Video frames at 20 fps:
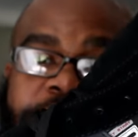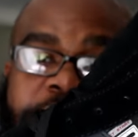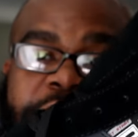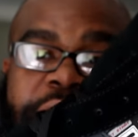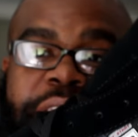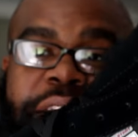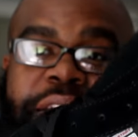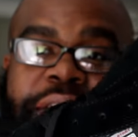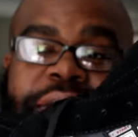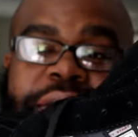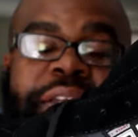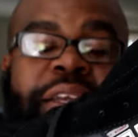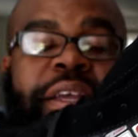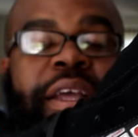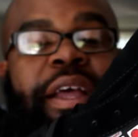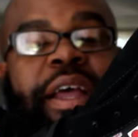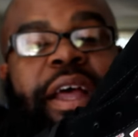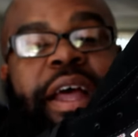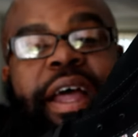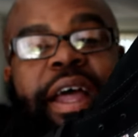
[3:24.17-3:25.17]
of Vans.
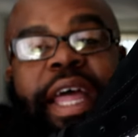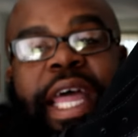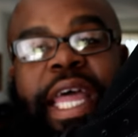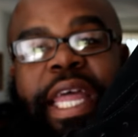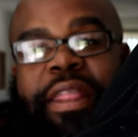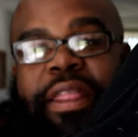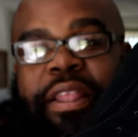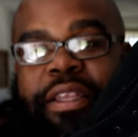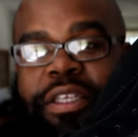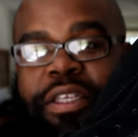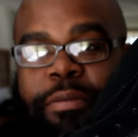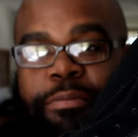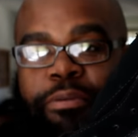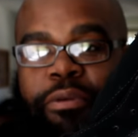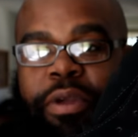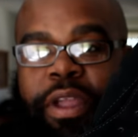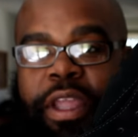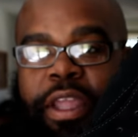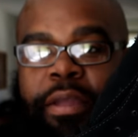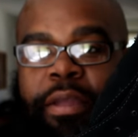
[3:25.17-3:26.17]
I had the
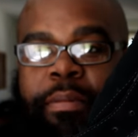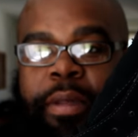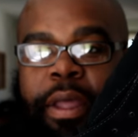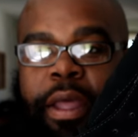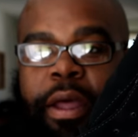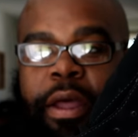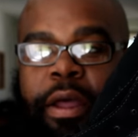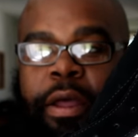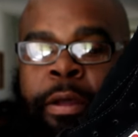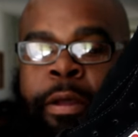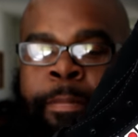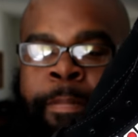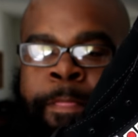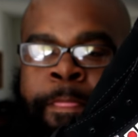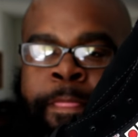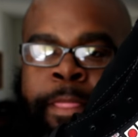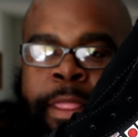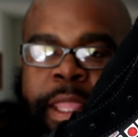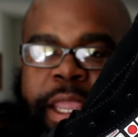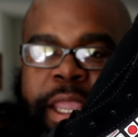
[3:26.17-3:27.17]
Supreme um,
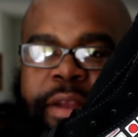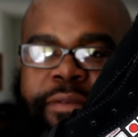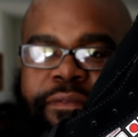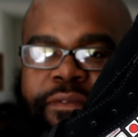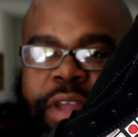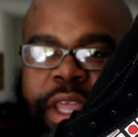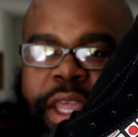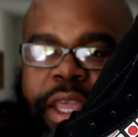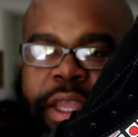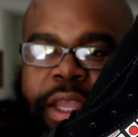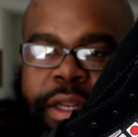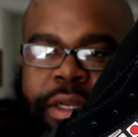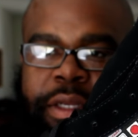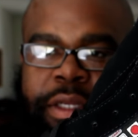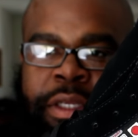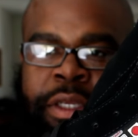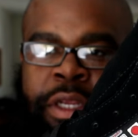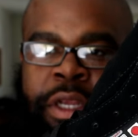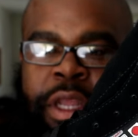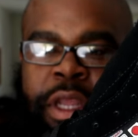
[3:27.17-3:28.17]
and
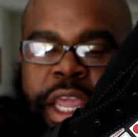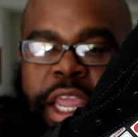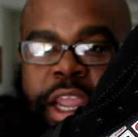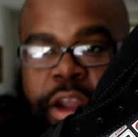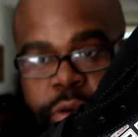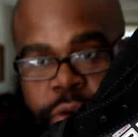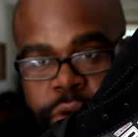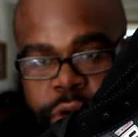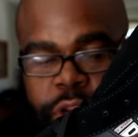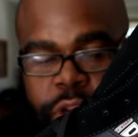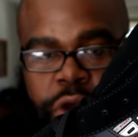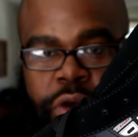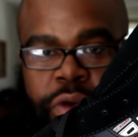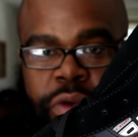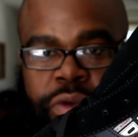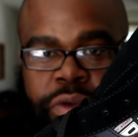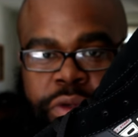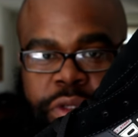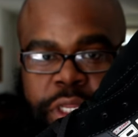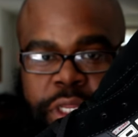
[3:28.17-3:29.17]
Vans Era
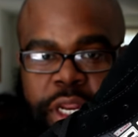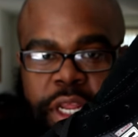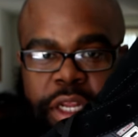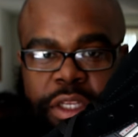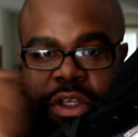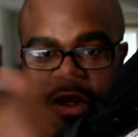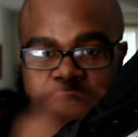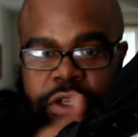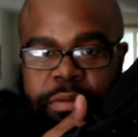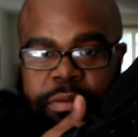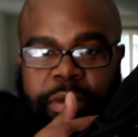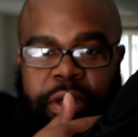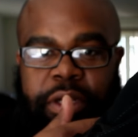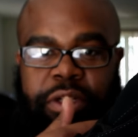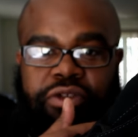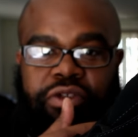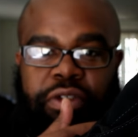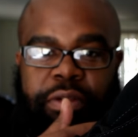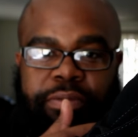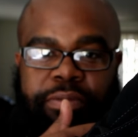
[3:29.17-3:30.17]
Lows that I took to my
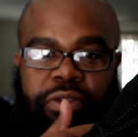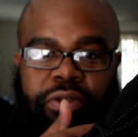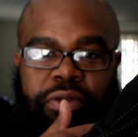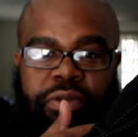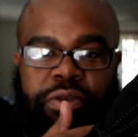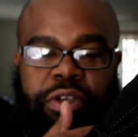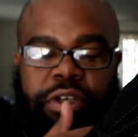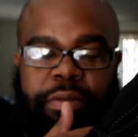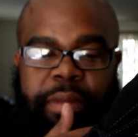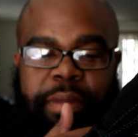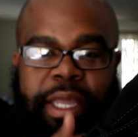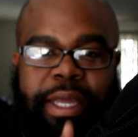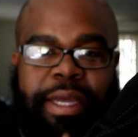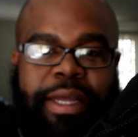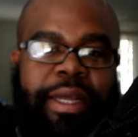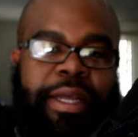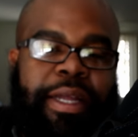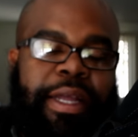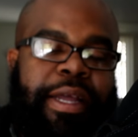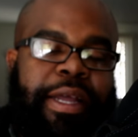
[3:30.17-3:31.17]
trip to
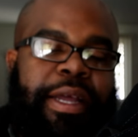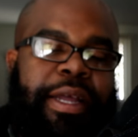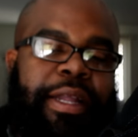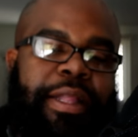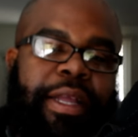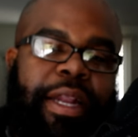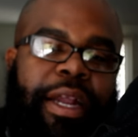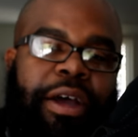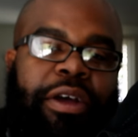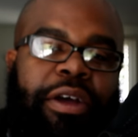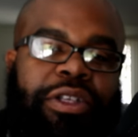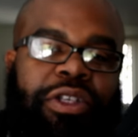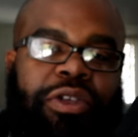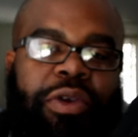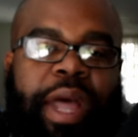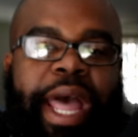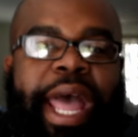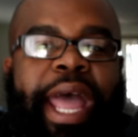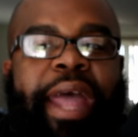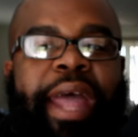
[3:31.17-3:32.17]
Jamaica. Then I
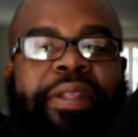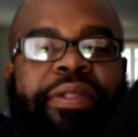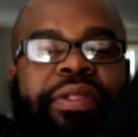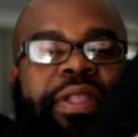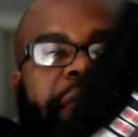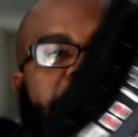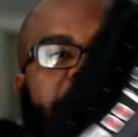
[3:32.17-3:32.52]
also had